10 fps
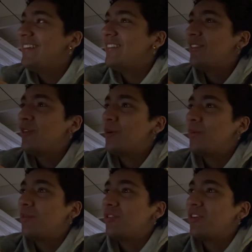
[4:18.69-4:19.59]
it's just so
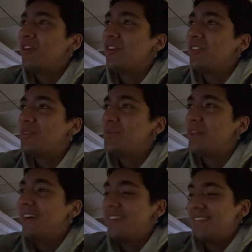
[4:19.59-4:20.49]
absurd, to be
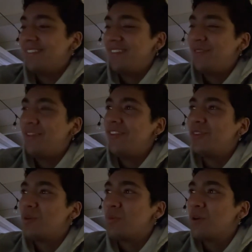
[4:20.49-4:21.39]
honest. If there's a
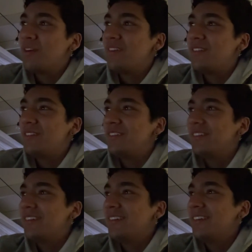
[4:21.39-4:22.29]
word, too.
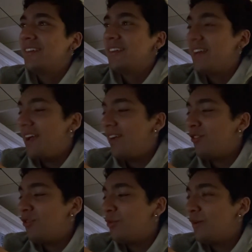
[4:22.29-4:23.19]

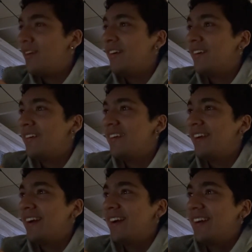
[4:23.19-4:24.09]
X-Twitter,
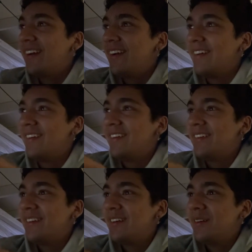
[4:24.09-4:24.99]
yeah.
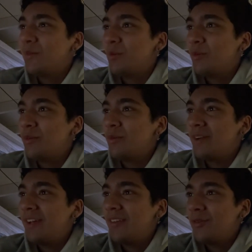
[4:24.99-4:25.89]
only one
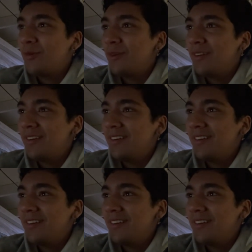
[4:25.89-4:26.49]
X-Twitter.